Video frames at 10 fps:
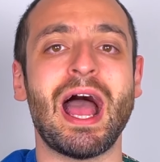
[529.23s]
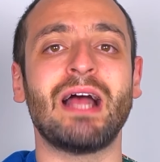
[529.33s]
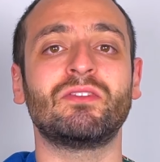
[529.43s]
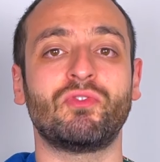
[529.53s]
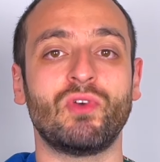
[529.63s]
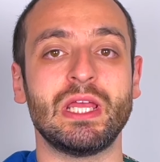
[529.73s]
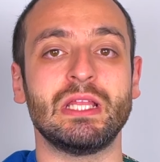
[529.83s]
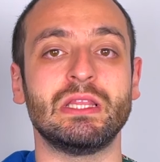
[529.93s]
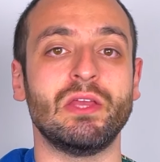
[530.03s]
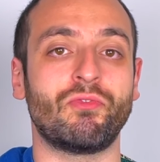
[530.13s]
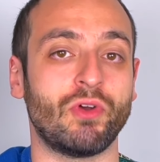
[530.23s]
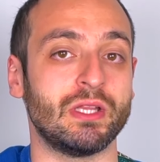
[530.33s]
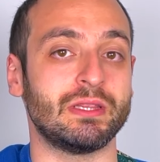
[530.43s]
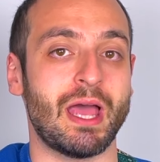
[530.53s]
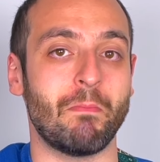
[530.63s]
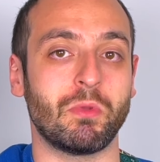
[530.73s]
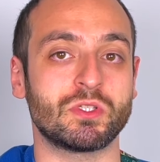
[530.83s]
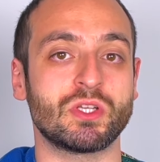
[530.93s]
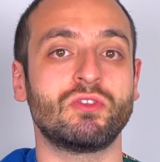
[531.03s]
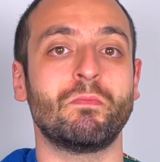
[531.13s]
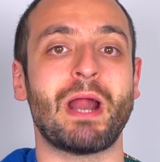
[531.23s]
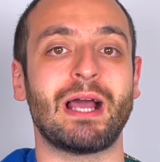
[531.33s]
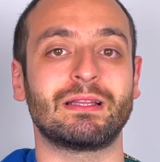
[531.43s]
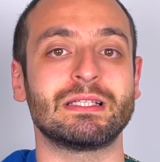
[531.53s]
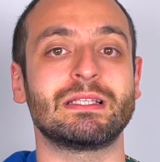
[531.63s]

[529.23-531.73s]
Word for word: at three different tempos to practice